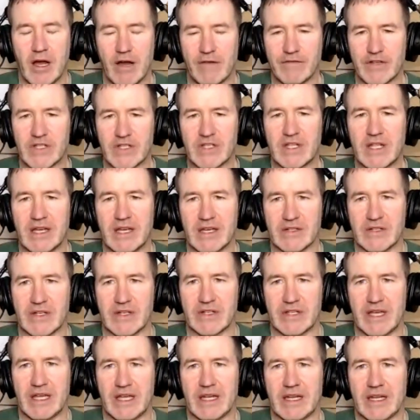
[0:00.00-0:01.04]
Obviously, as I
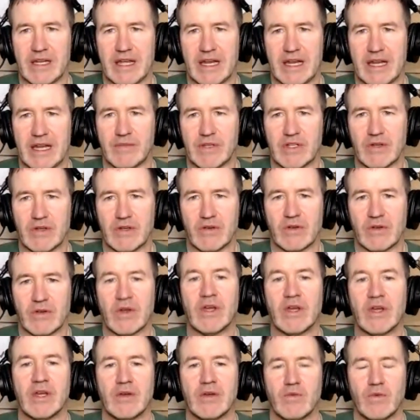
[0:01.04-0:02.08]
said in that
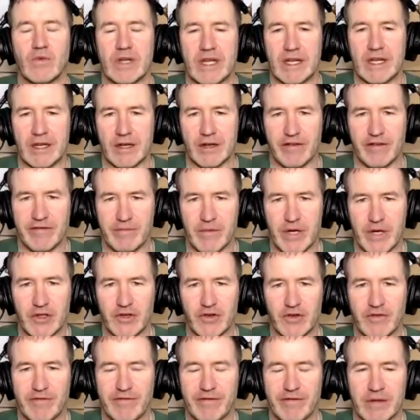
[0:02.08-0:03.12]
episode, we need enough
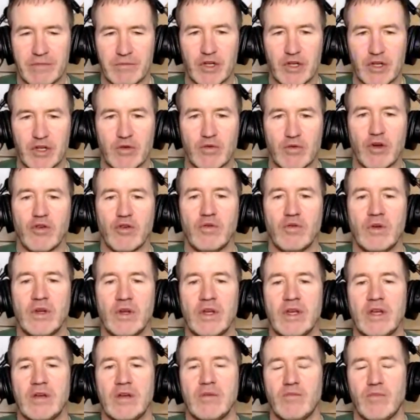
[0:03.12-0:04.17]
moisture for them to grow,
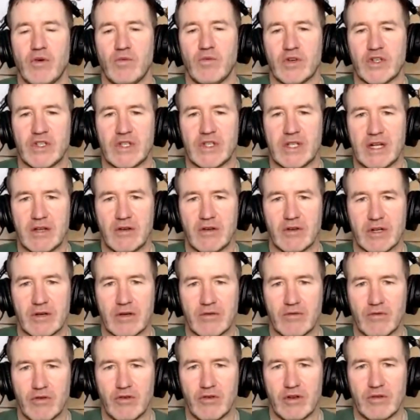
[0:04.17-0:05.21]
but we're still going
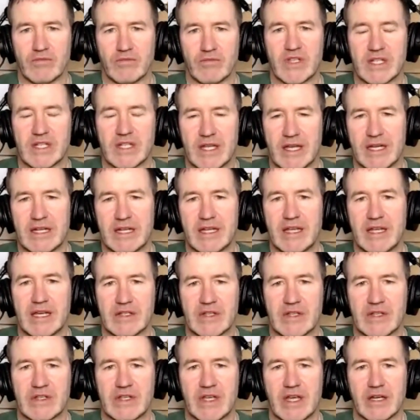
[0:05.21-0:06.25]
to grow them slightly,
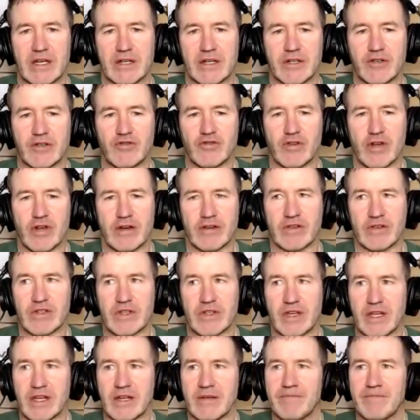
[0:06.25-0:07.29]
as I say, on the drier
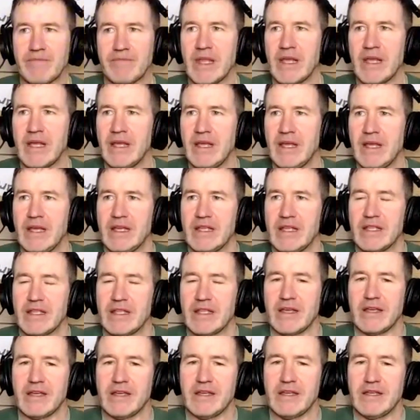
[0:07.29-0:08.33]
side.
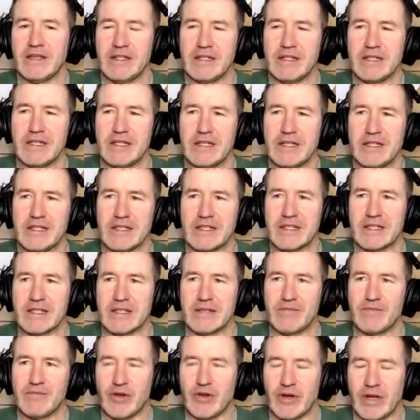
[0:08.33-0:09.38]
The
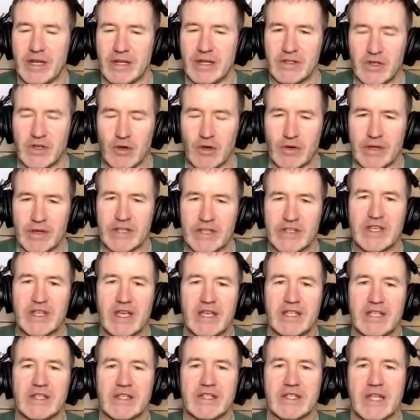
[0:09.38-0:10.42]
But sowing
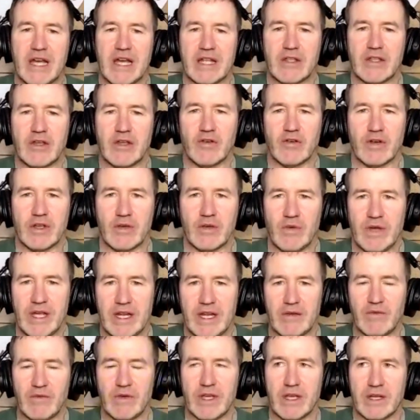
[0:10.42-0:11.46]
seeds is not the only way
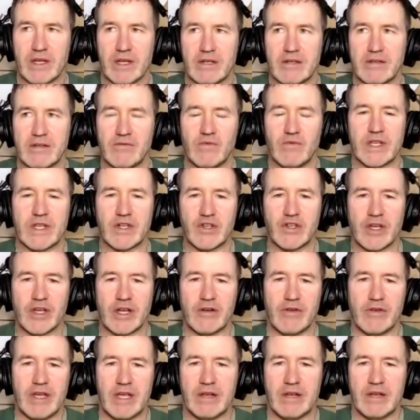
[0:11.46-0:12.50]
that we can
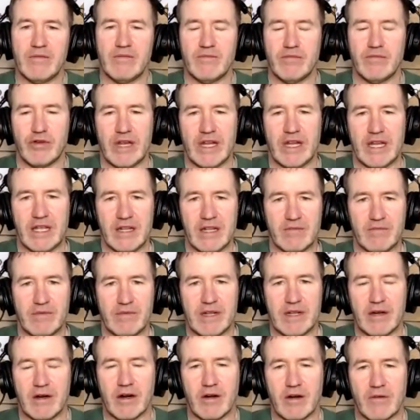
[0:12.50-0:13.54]
generate perennial
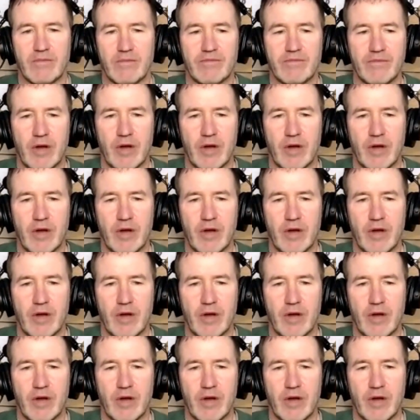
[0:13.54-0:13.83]
or